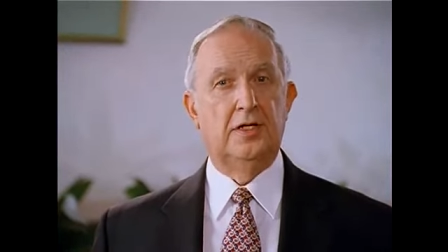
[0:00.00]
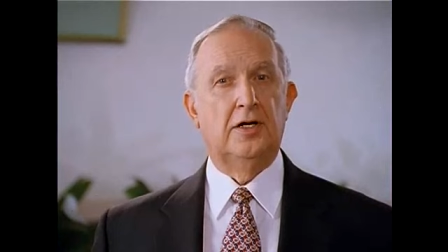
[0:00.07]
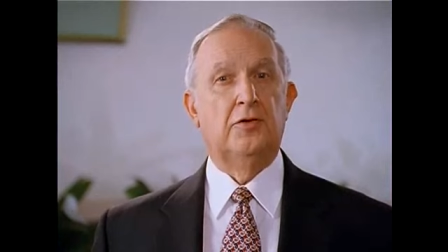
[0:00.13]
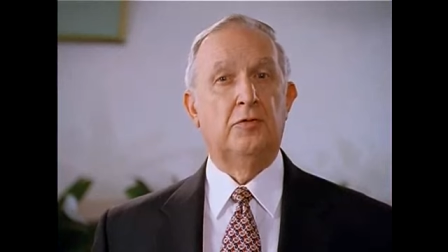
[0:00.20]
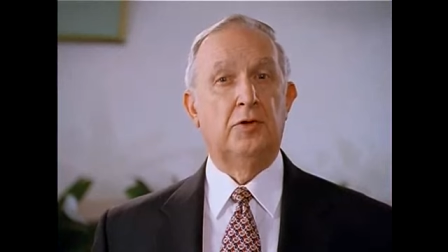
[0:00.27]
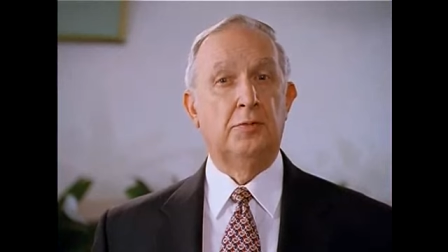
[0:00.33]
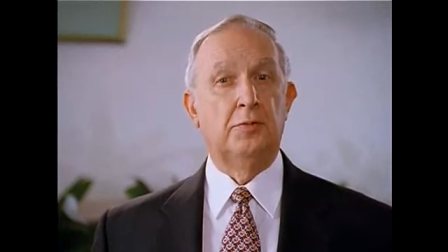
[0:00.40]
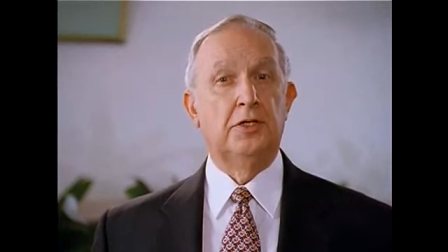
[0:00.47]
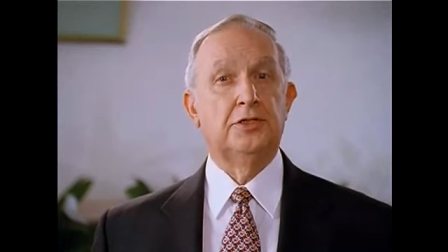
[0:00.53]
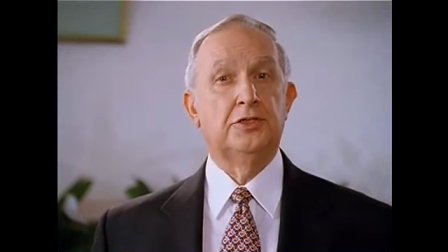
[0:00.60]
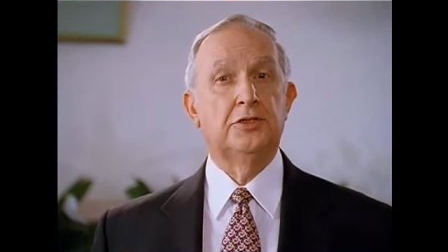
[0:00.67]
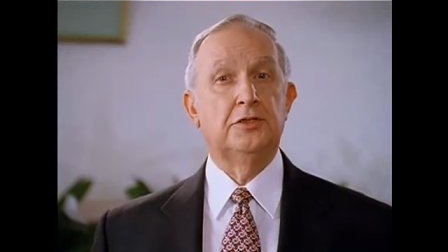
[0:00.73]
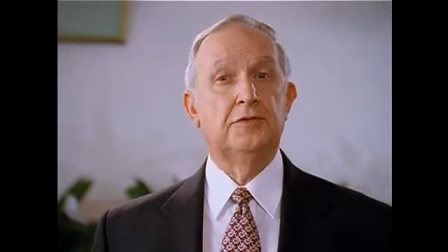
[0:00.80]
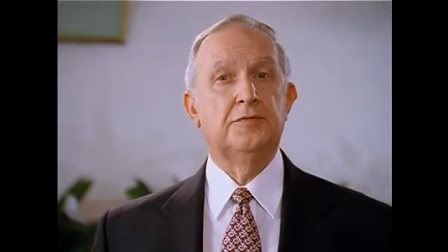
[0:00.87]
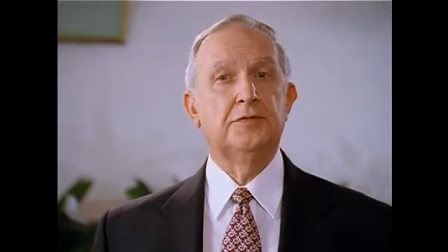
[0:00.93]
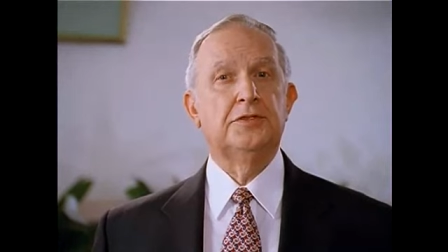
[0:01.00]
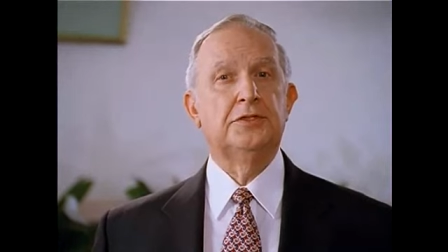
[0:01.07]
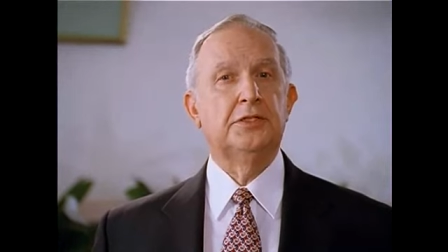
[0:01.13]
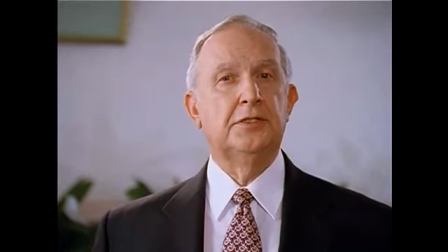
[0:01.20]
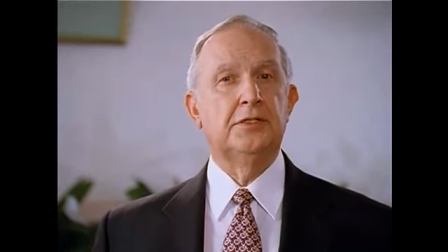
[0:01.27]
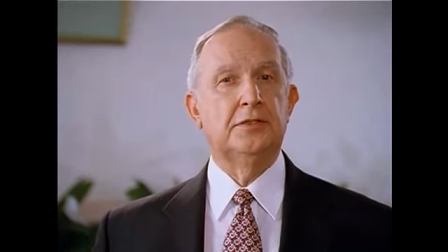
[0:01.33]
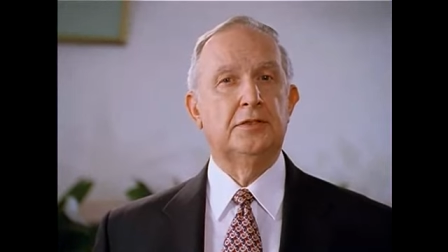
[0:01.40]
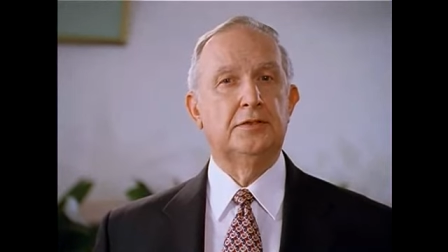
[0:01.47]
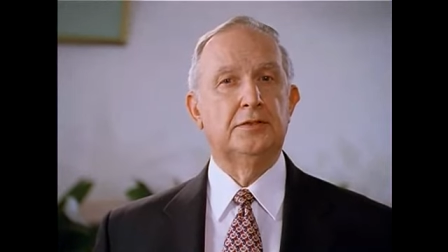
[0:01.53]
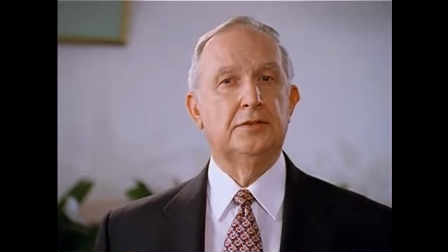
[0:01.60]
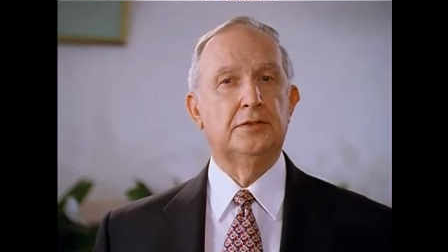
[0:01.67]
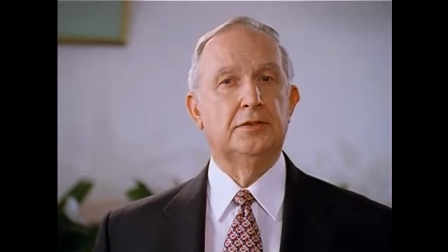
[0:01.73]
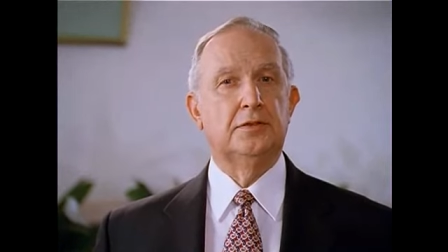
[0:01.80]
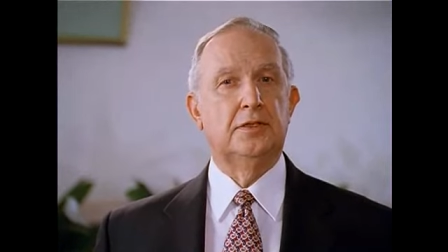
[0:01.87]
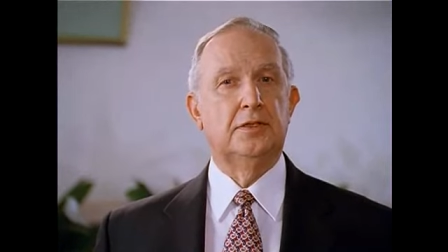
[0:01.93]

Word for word: a remission of sins